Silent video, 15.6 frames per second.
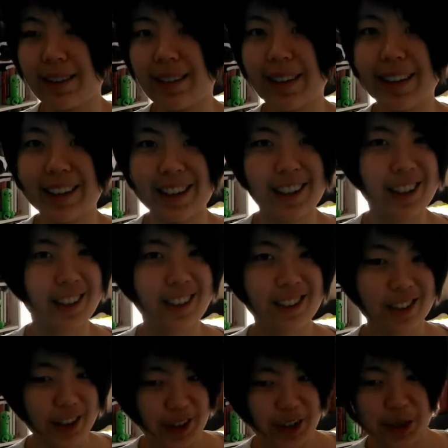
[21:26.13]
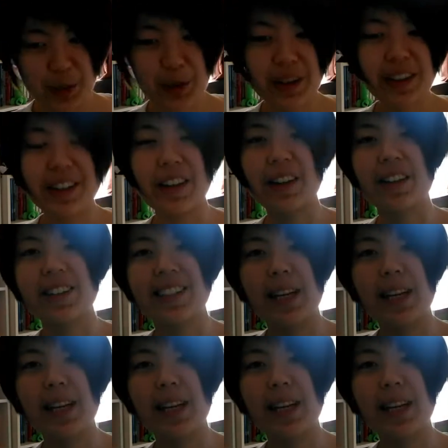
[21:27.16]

like, just throughout the years.